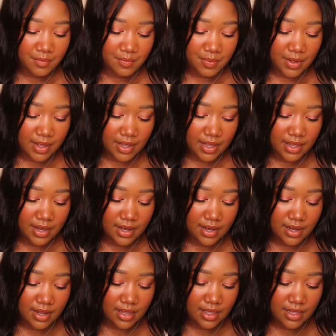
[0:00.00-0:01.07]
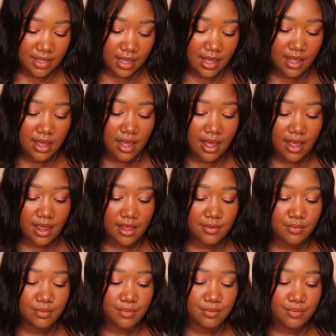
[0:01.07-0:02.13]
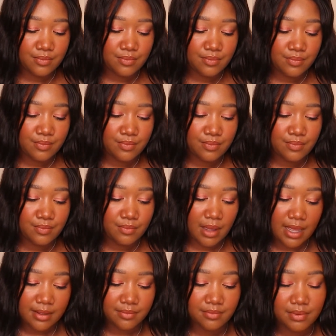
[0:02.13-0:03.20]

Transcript: But yeah, my